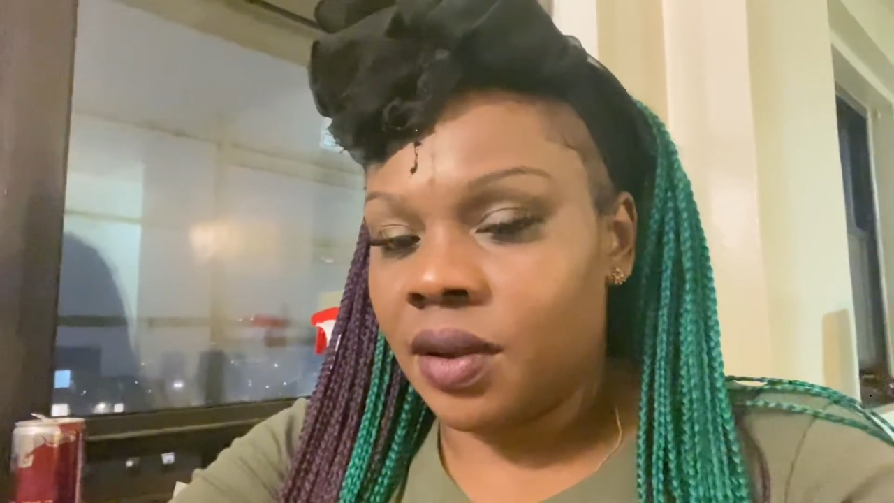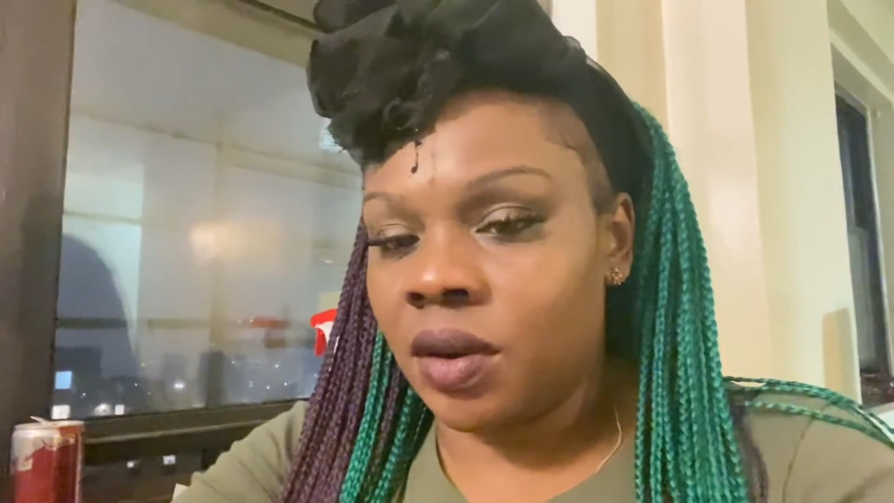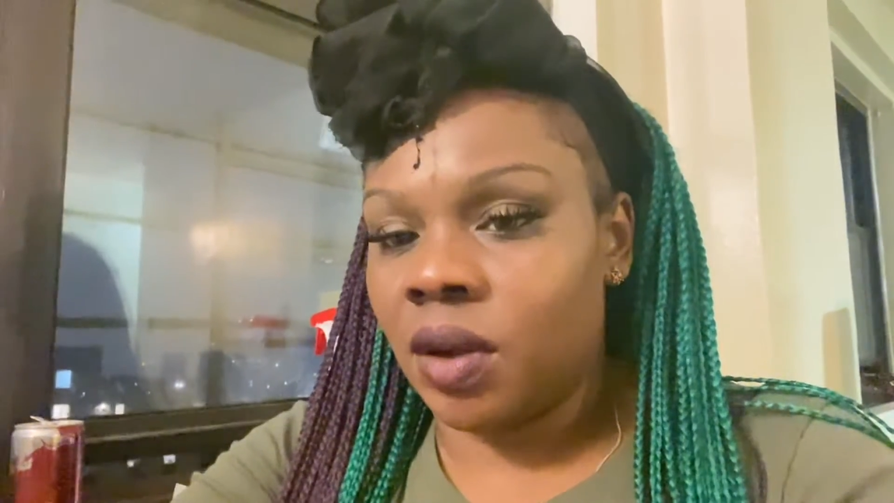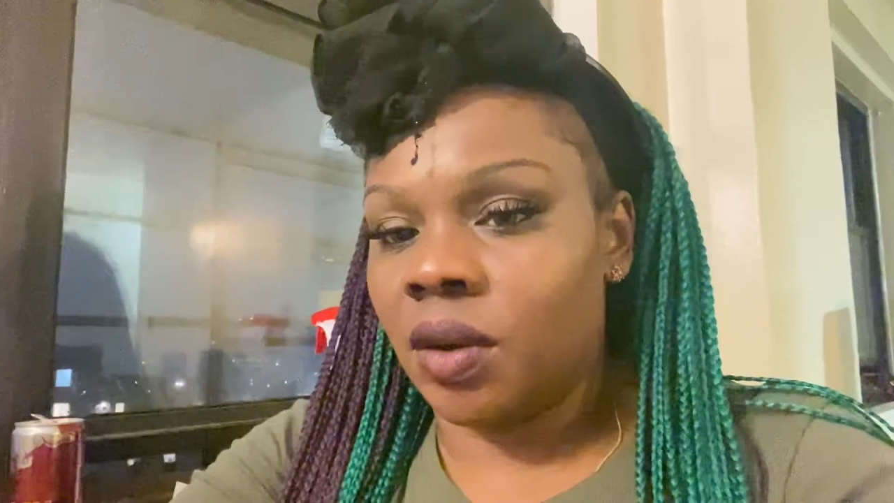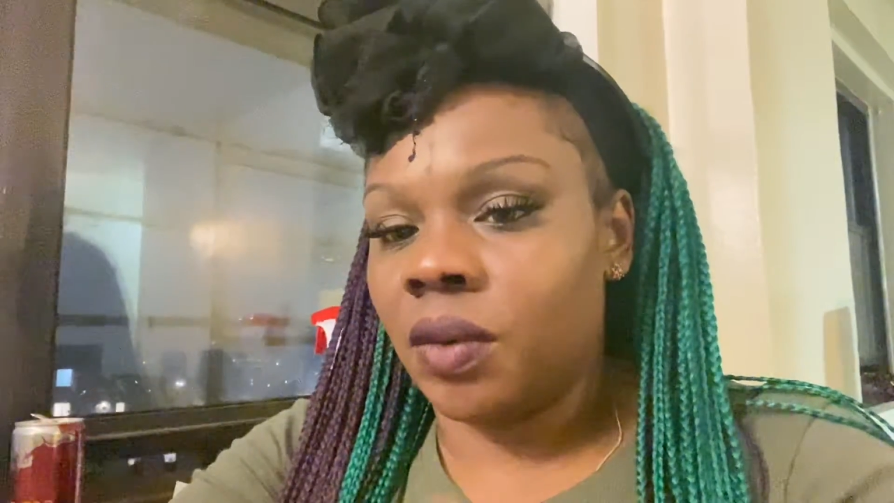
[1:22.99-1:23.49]

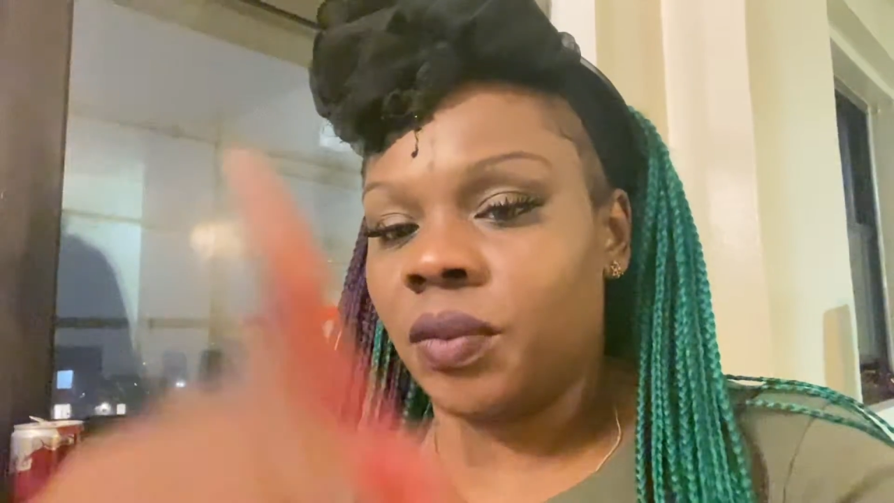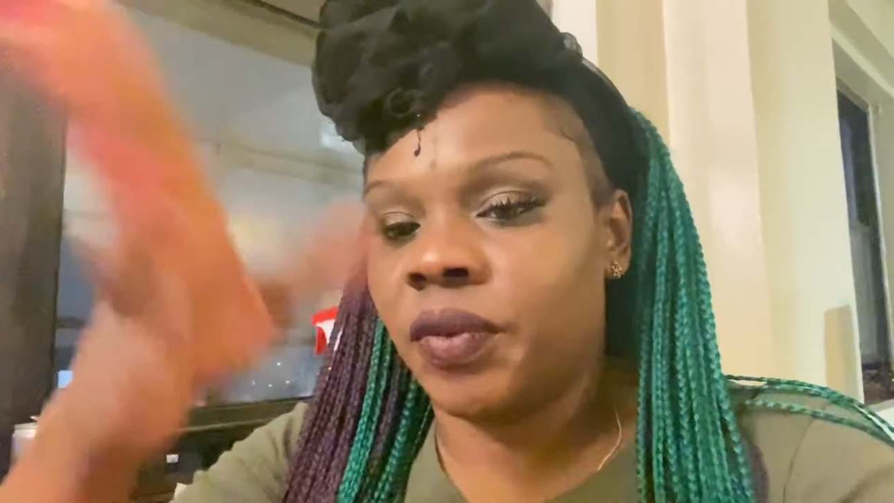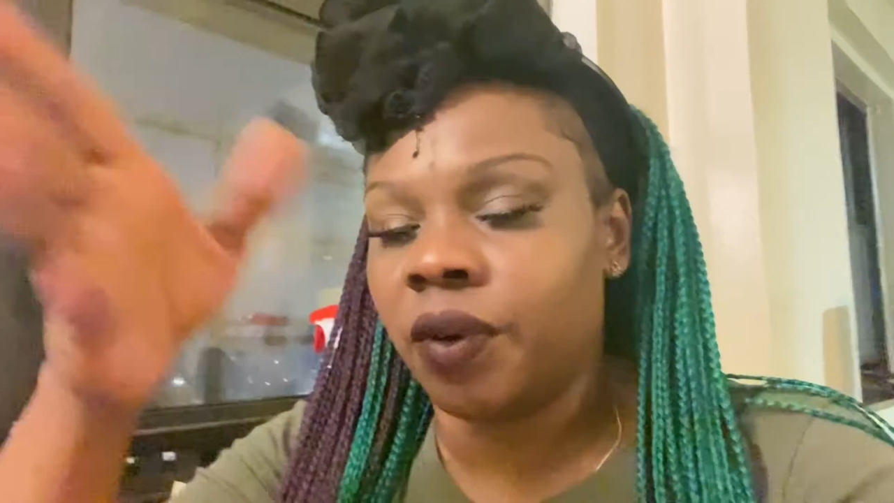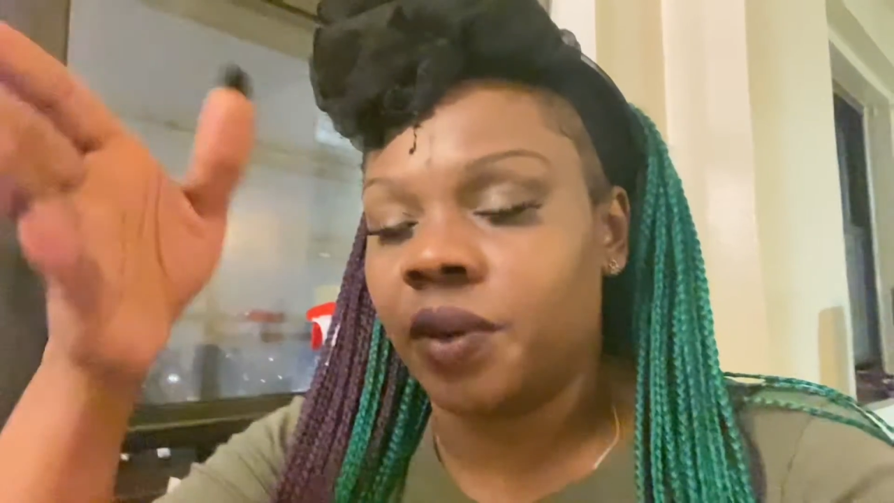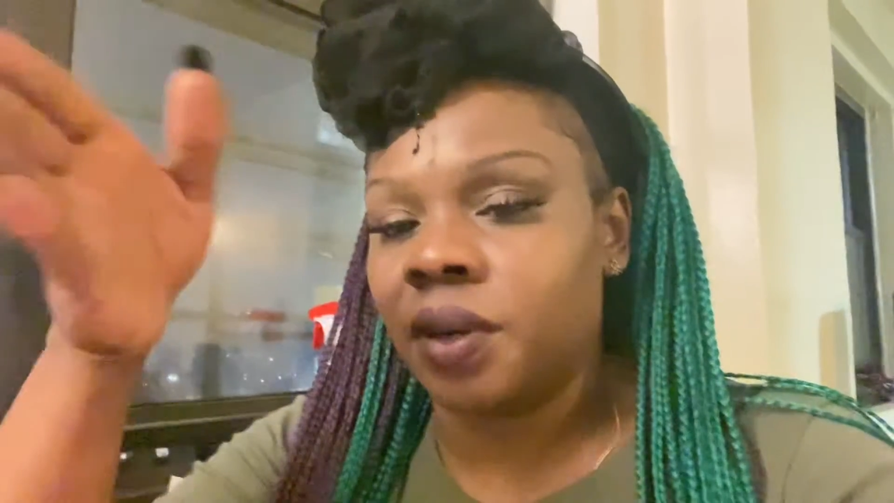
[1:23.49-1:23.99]
you know,
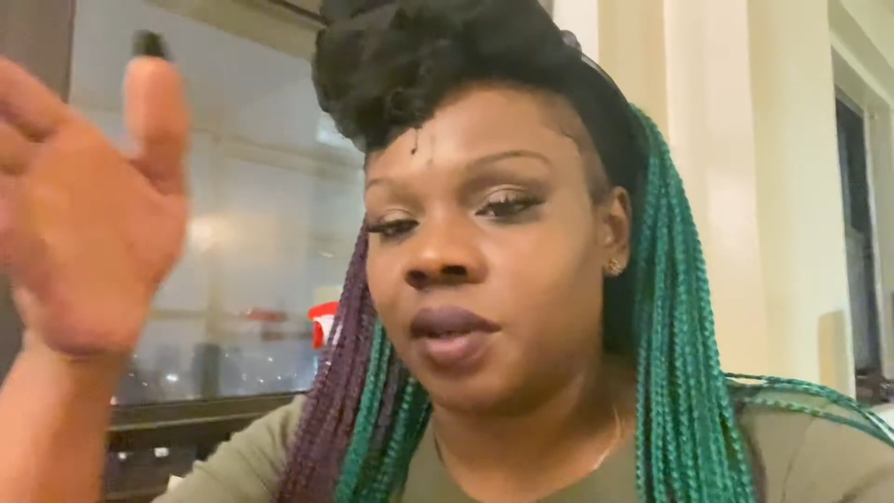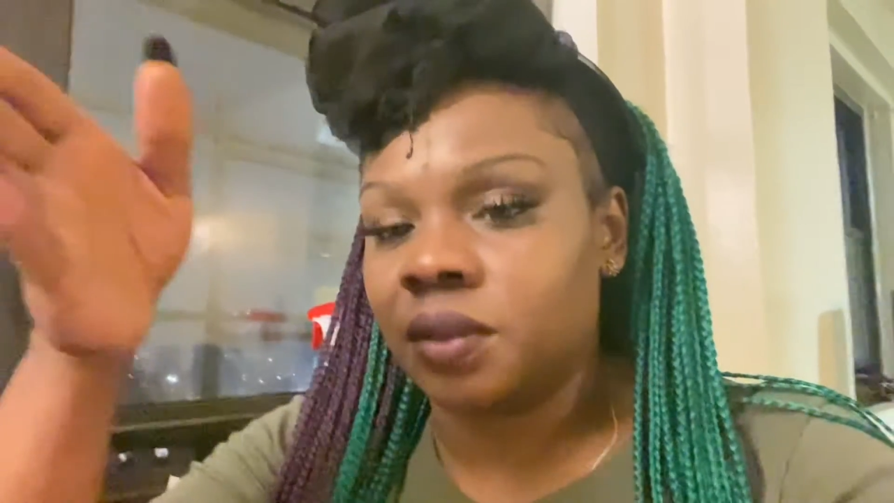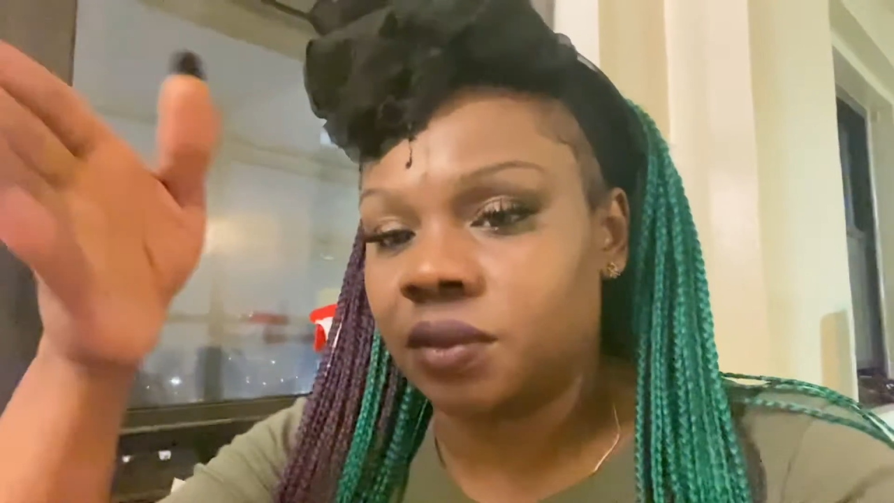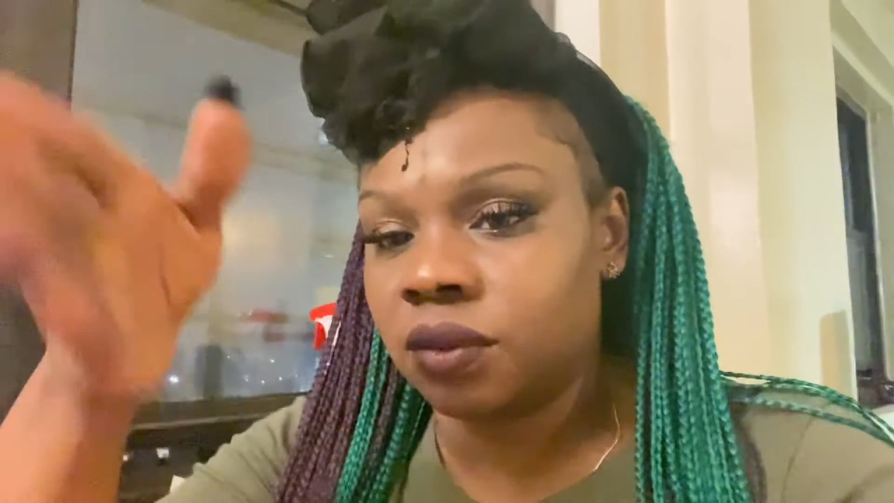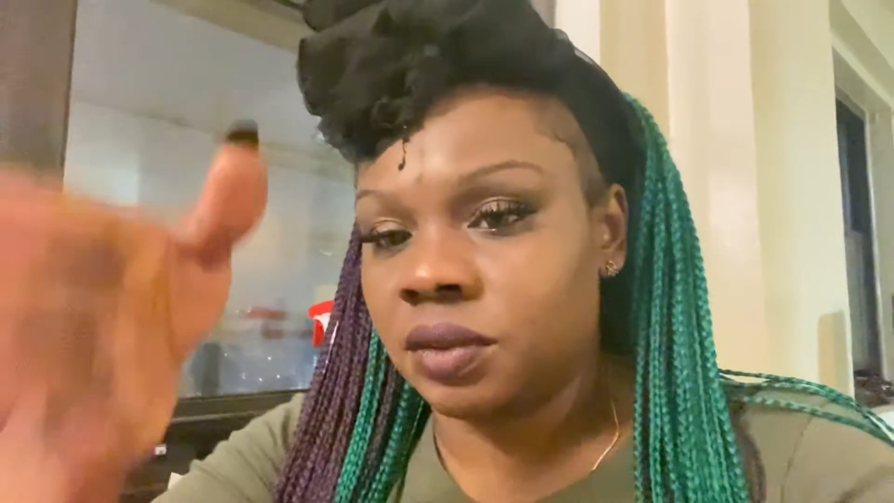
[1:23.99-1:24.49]
for